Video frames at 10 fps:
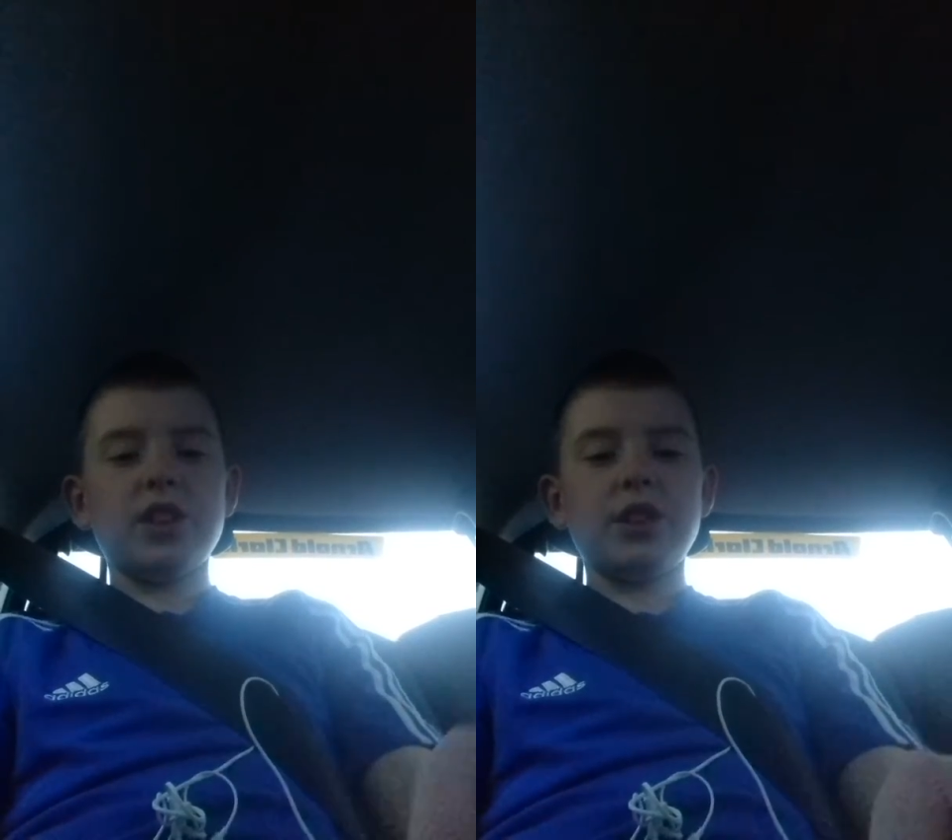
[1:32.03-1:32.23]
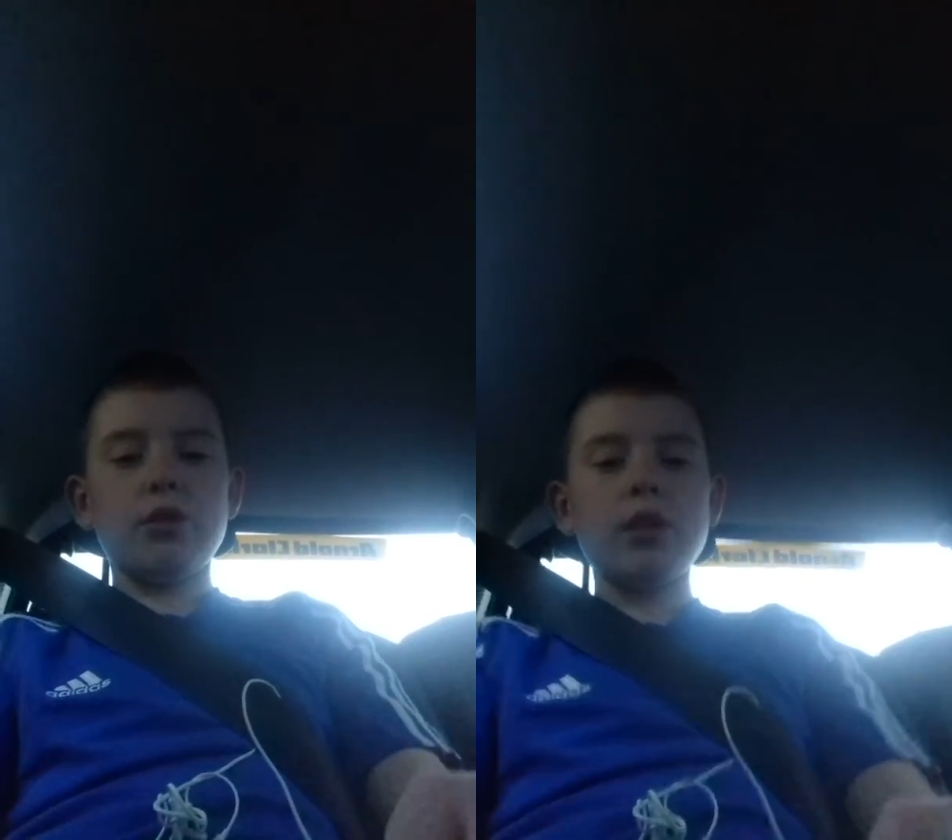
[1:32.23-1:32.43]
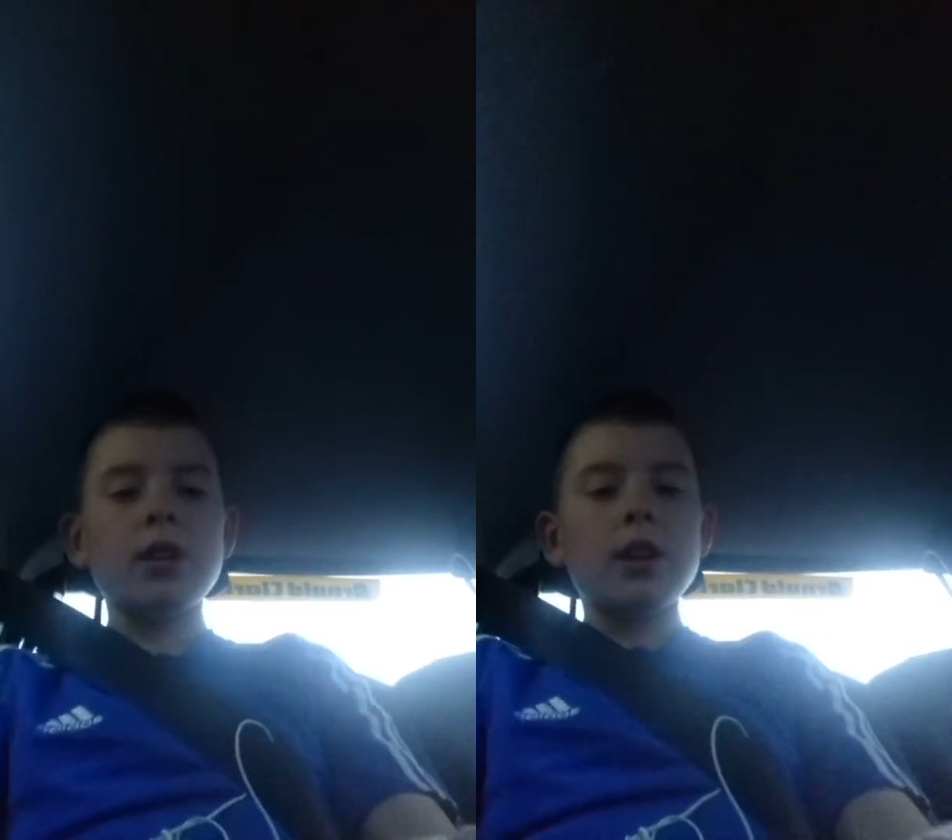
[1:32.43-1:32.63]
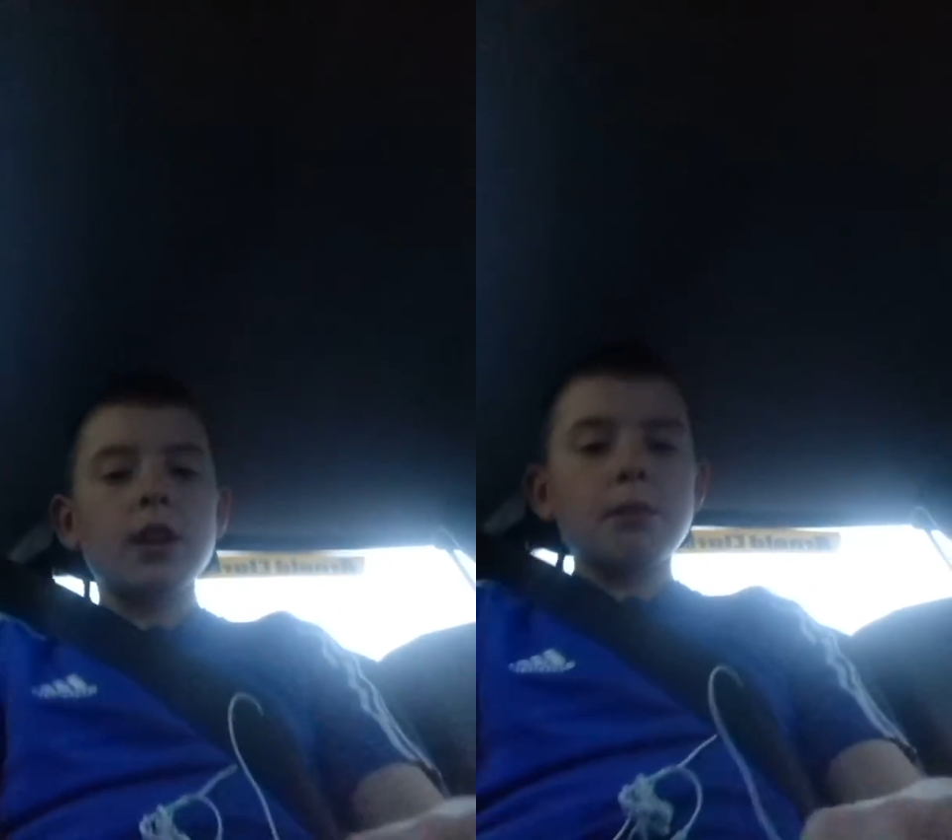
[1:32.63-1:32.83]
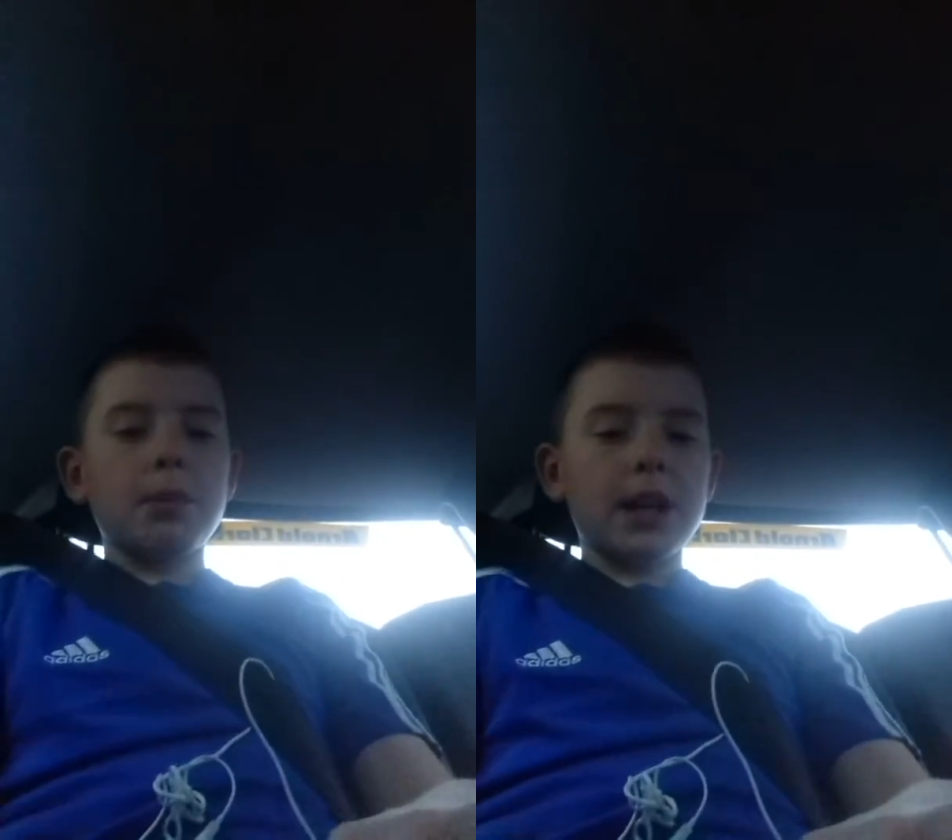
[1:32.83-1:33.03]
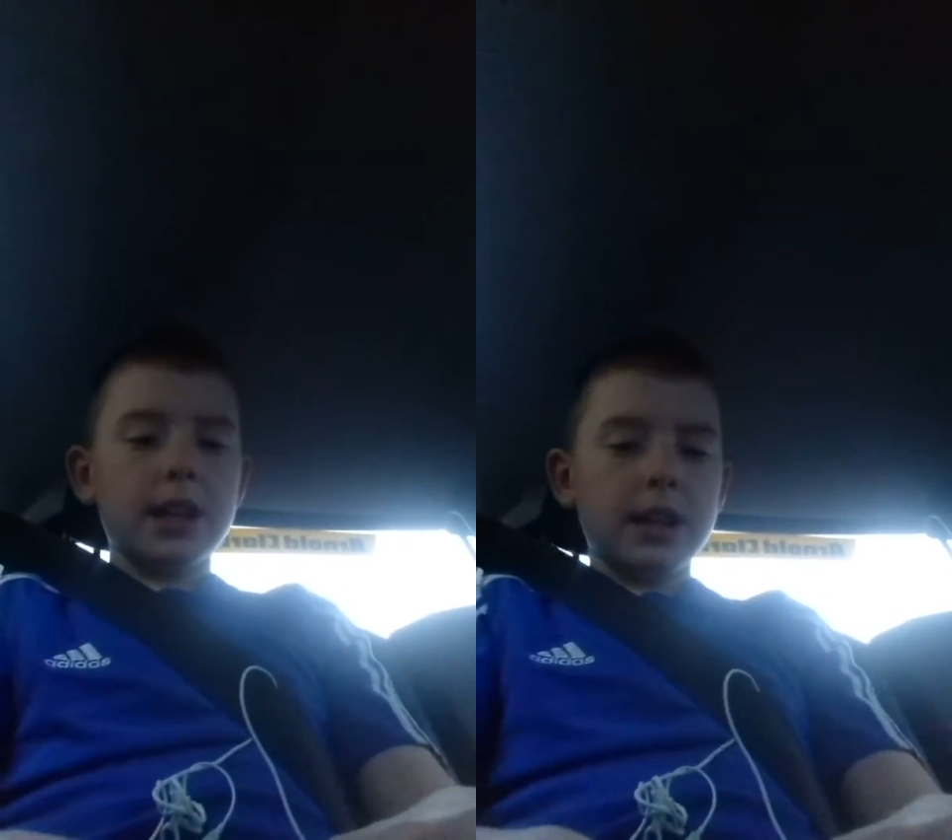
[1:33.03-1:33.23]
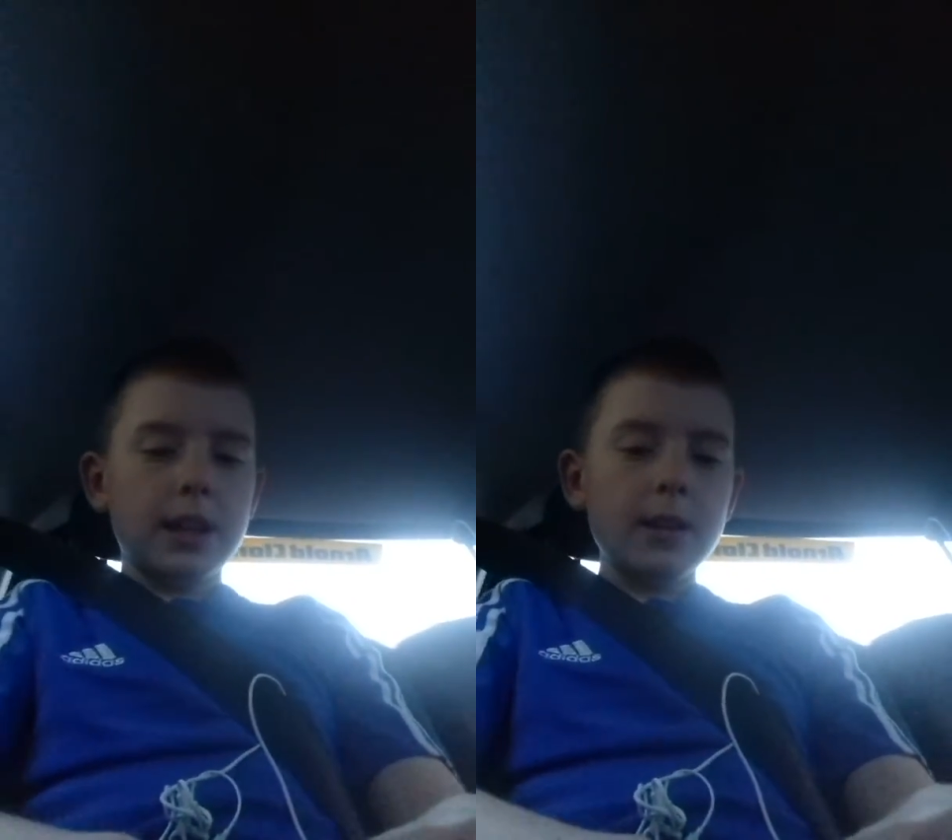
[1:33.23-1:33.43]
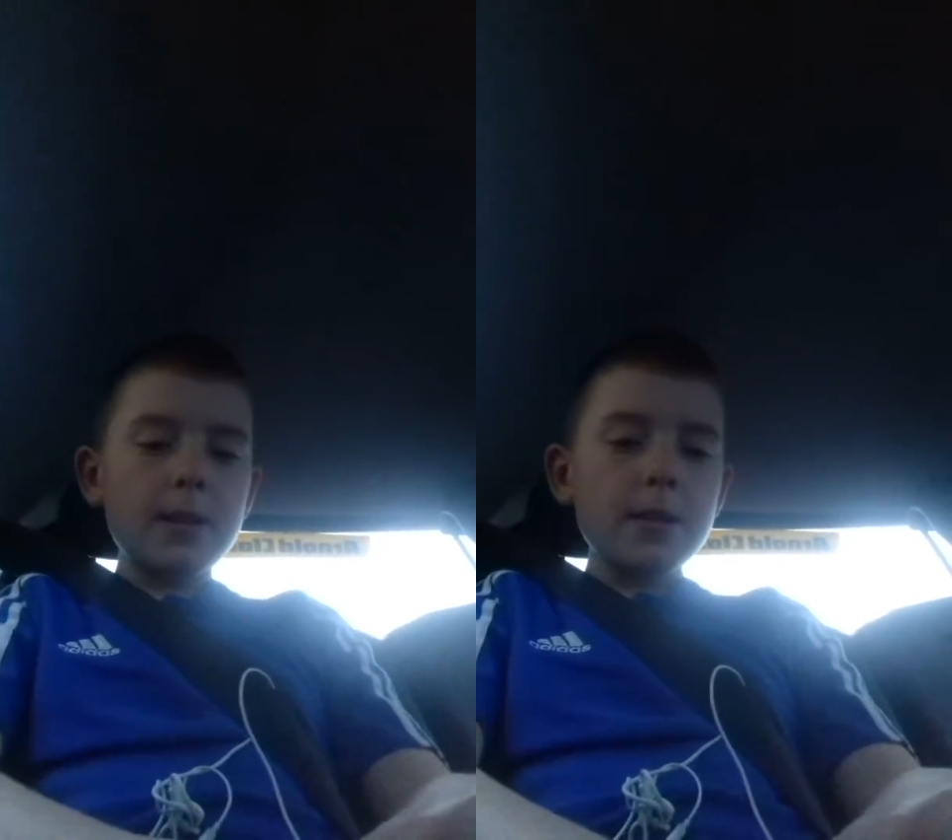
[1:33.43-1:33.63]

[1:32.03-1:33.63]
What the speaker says: video. Bye.